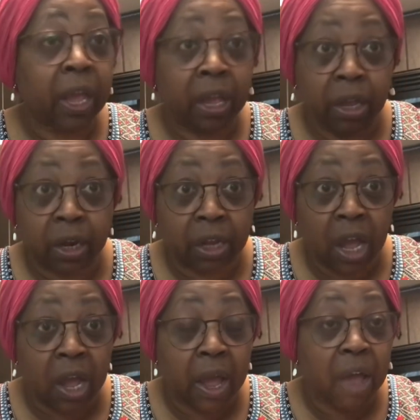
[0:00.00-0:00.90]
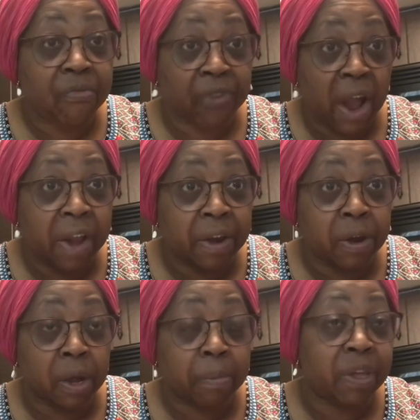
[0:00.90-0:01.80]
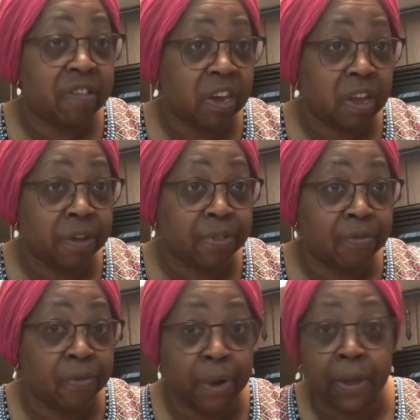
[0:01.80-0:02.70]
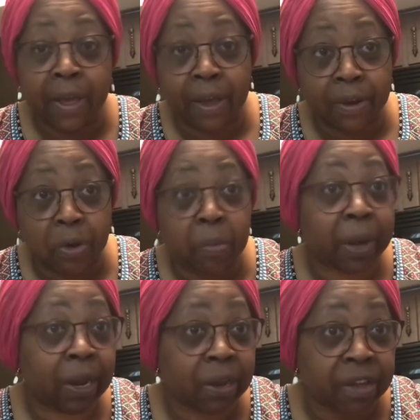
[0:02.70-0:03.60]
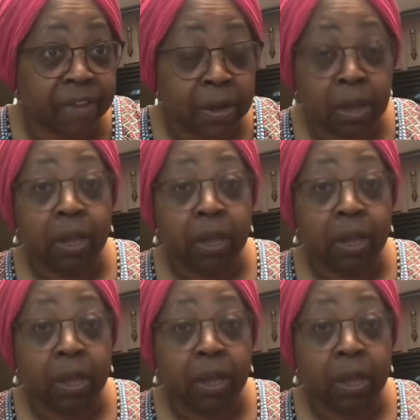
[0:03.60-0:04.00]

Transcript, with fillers: And honey, I, I fried it up. Is it healthy for you? Heck no, but I love it.